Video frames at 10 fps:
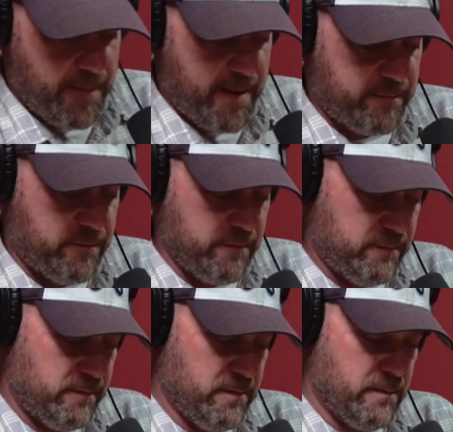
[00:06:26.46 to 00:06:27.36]
and that's this
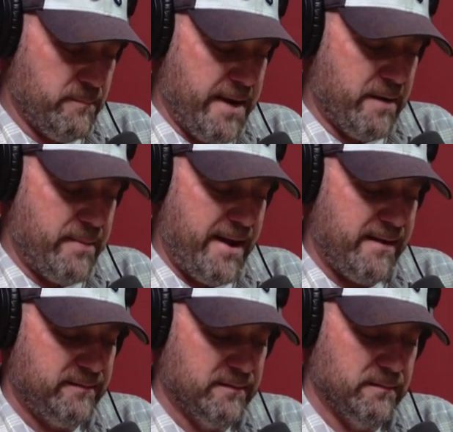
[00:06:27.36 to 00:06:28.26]
is the
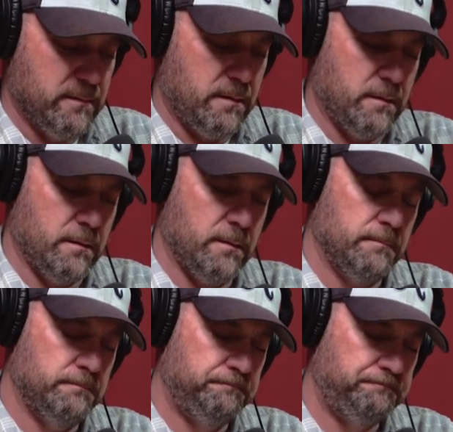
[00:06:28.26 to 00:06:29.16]
Megabass.
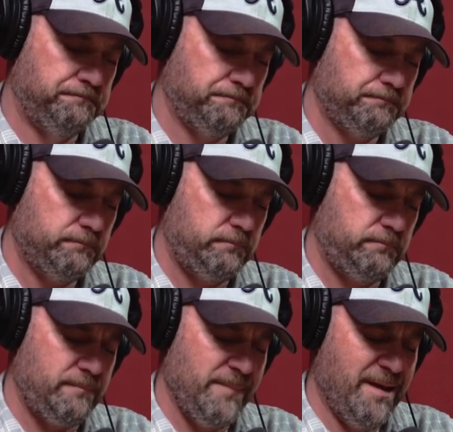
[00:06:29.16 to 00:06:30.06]
Um,
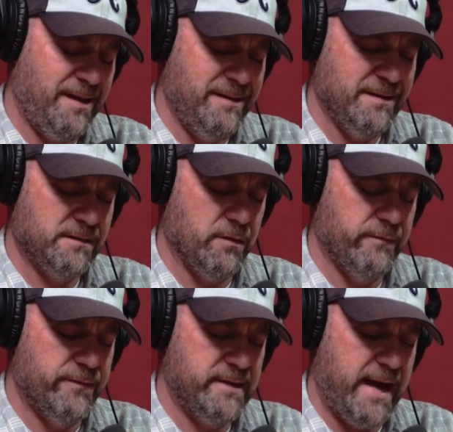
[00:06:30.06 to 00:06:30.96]
I think it's called
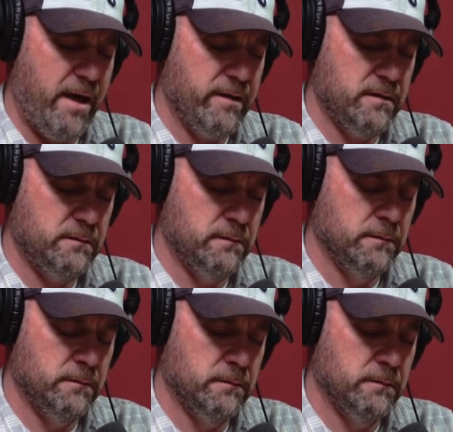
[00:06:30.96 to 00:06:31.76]
the Vitalian.